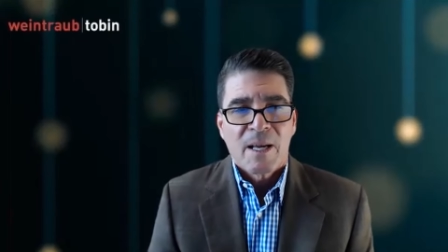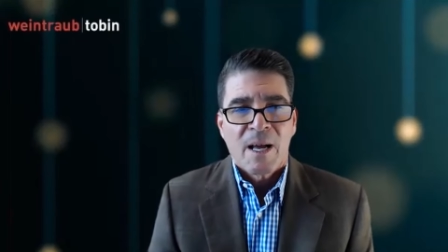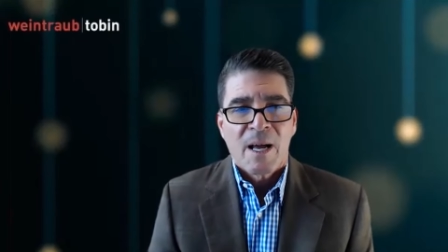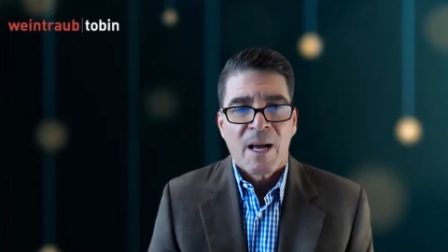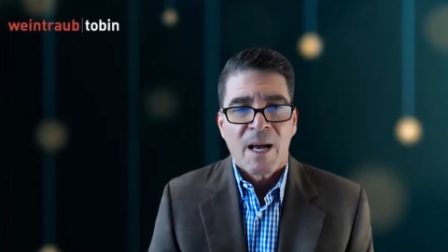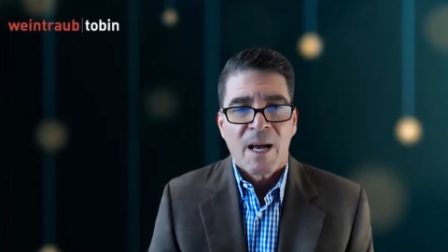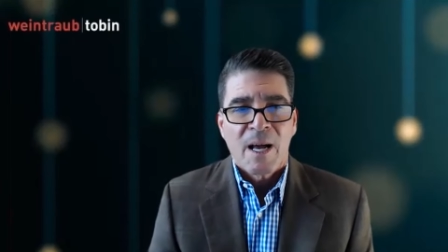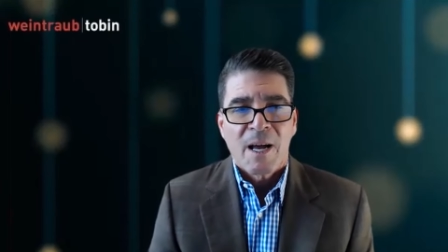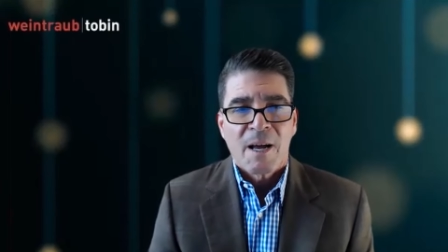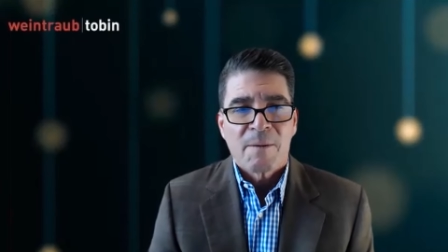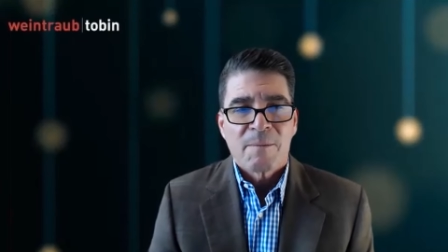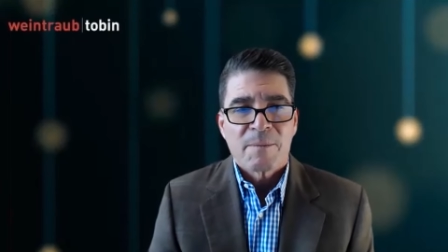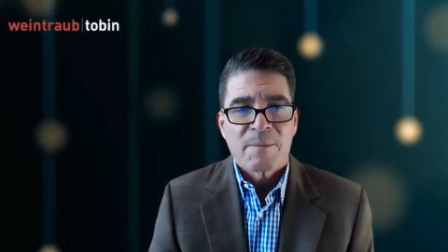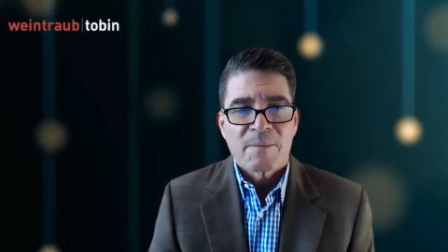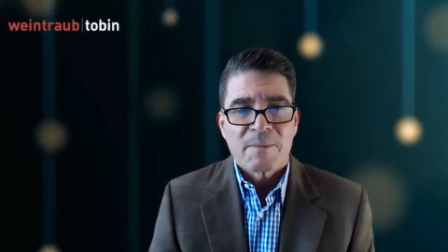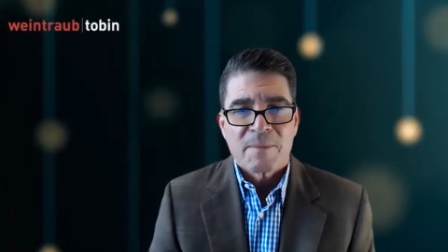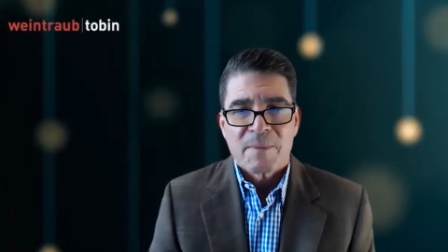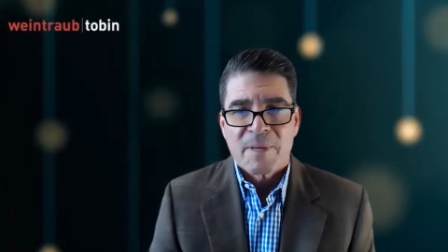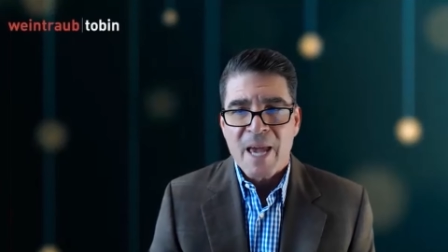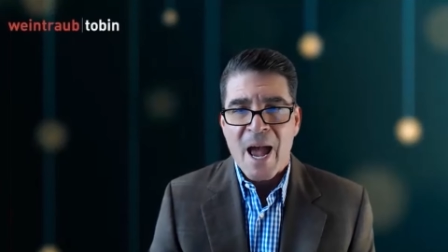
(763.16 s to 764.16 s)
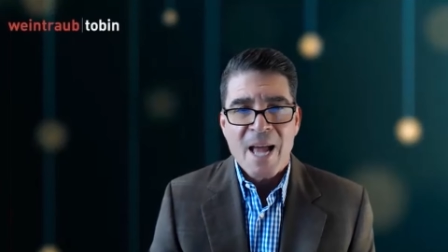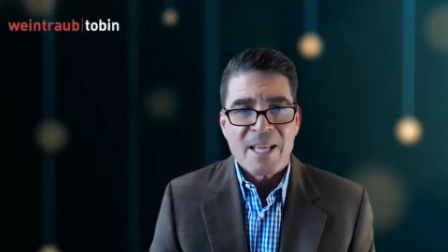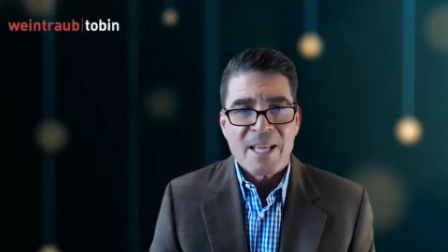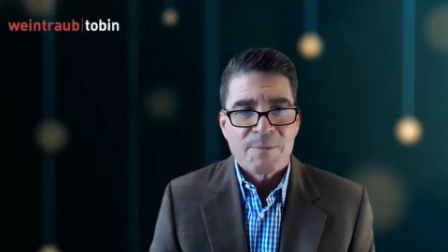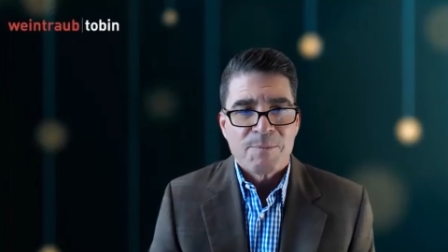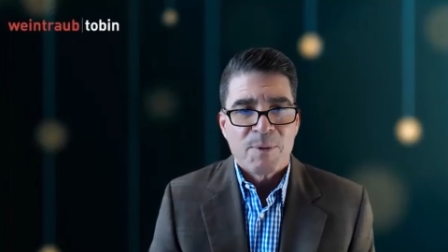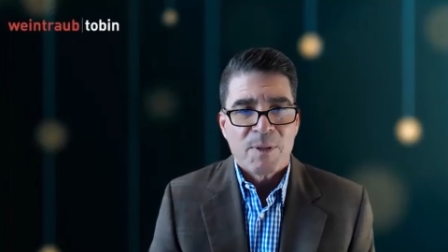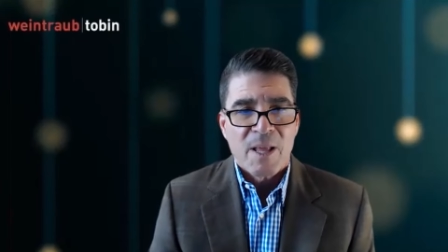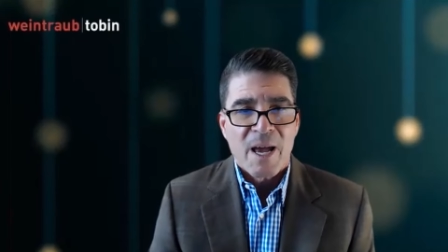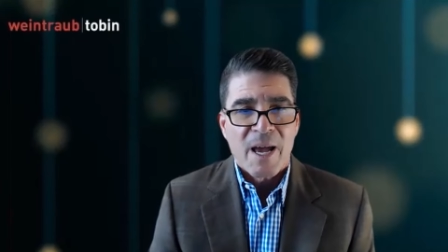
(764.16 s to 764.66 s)
Um,
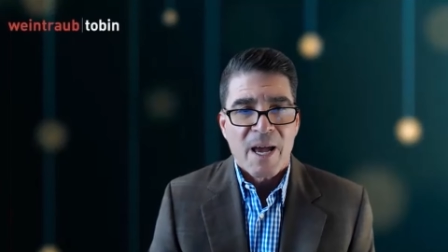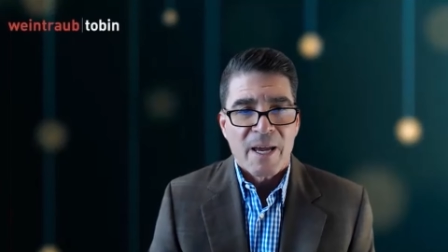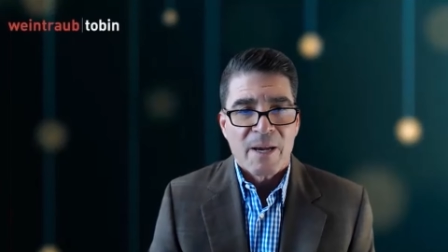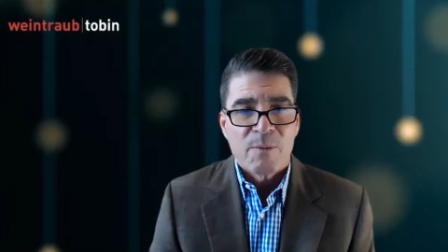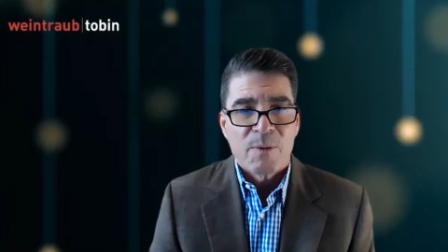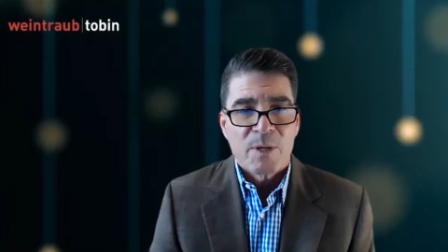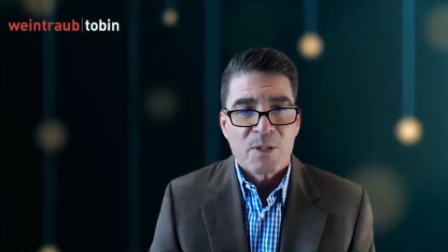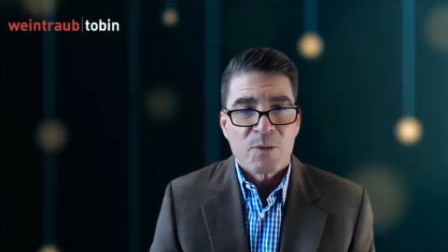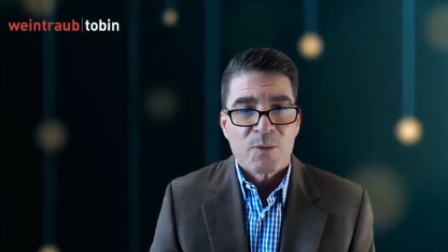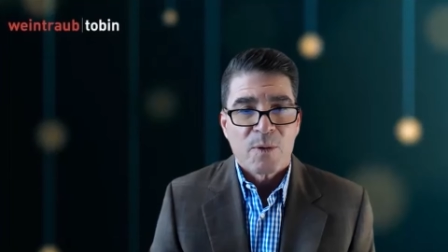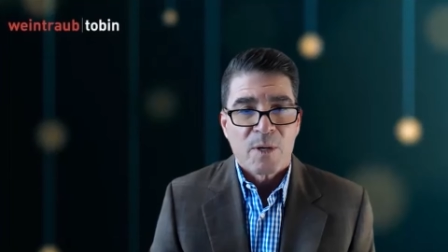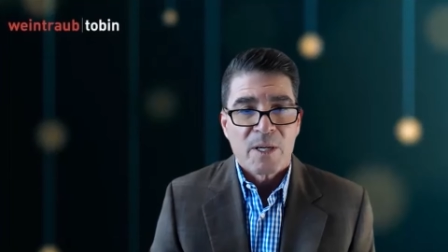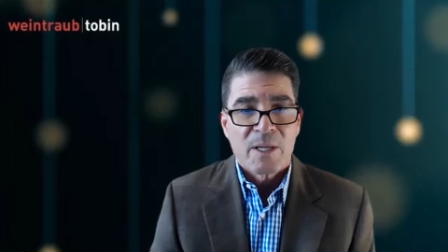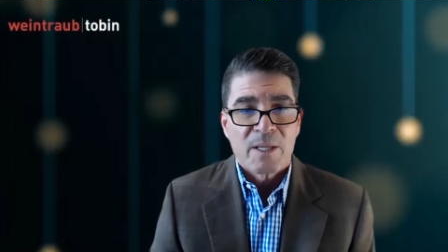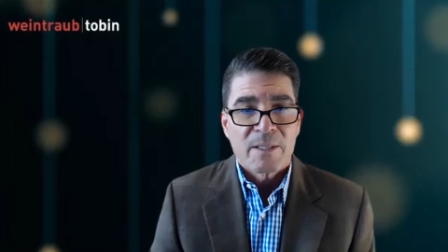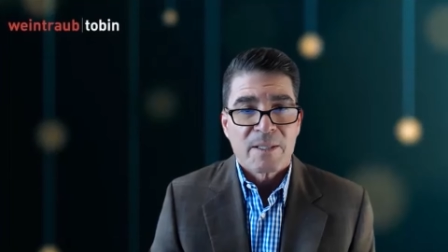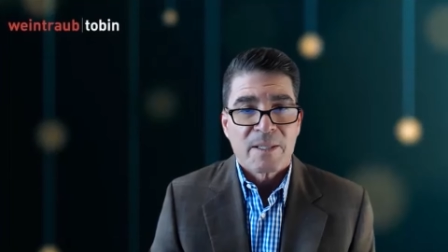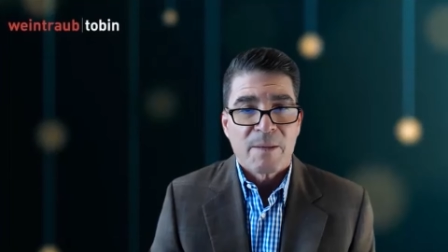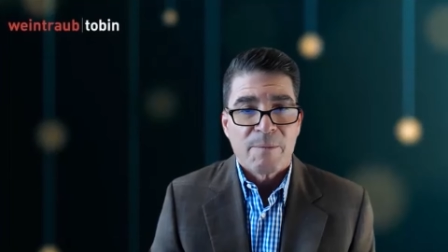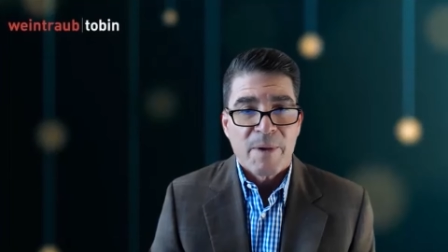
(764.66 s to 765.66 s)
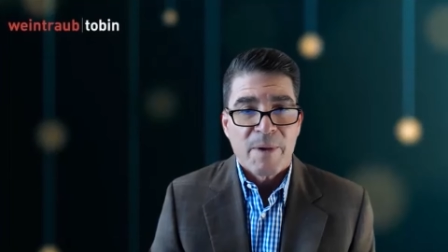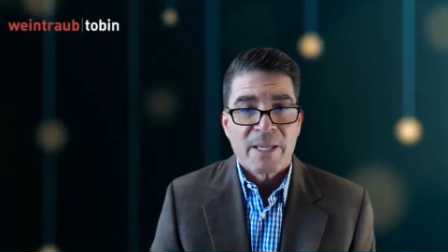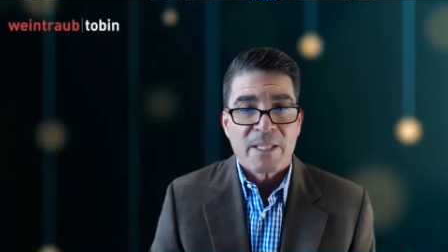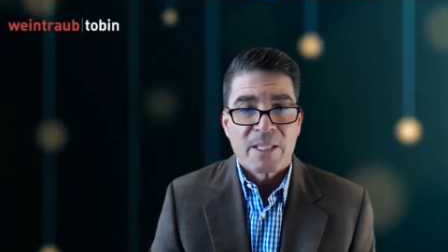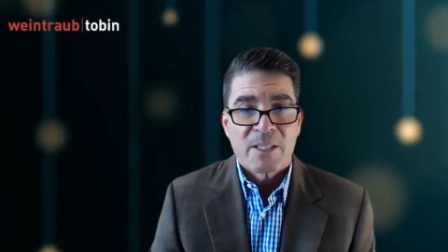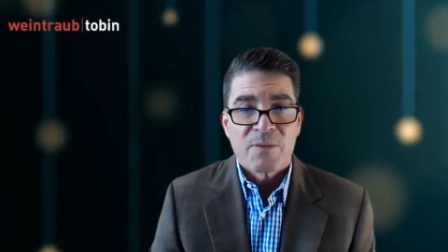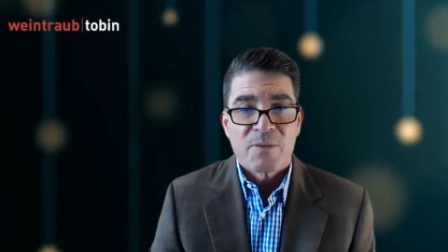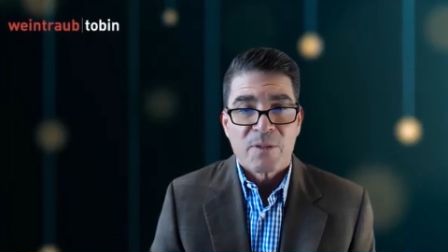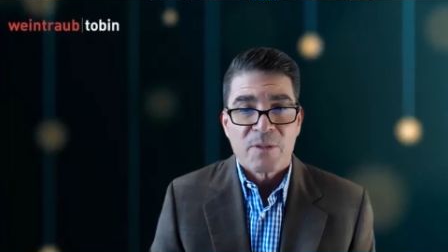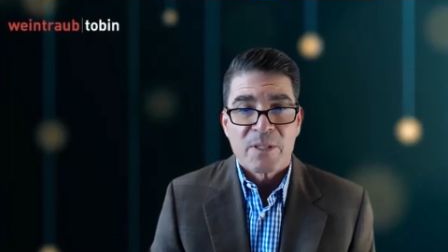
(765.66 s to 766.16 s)
Gadd's play, which was the
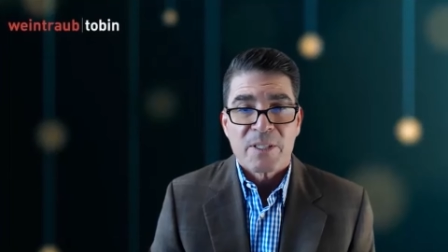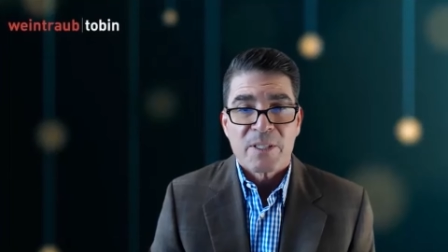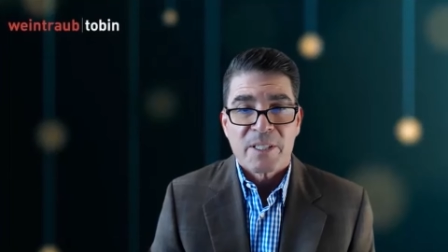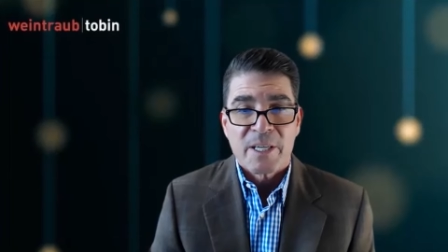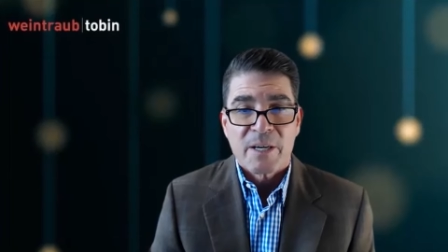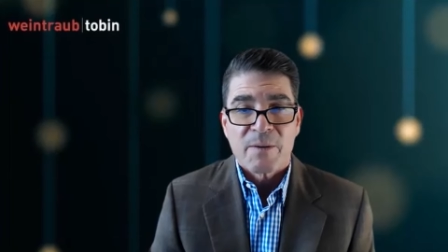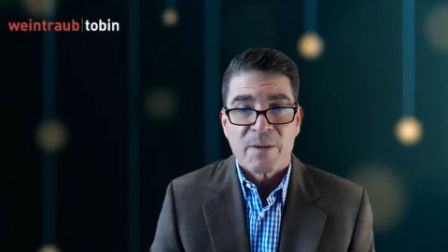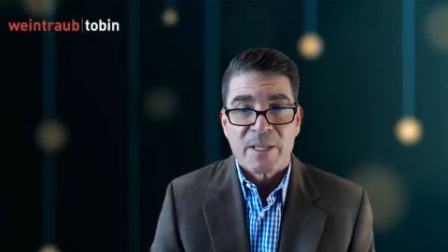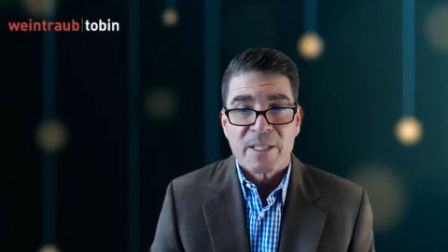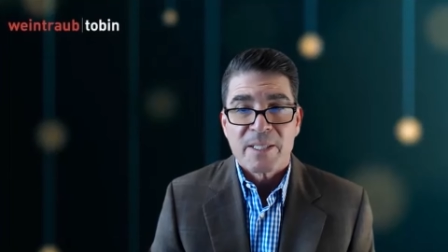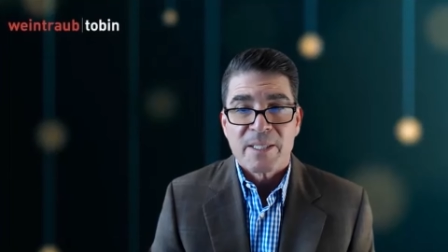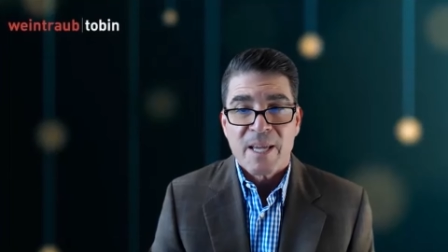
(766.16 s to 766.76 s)
basis for this series,